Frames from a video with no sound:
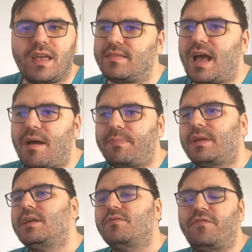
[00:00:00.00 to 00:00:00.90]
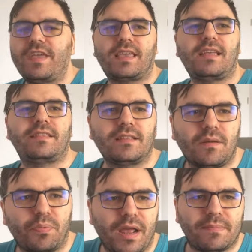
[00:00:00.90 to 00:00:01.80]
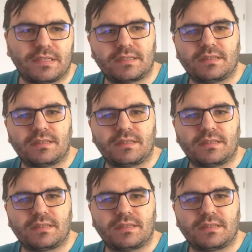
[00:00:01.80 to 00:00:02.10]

end up vacating the premise.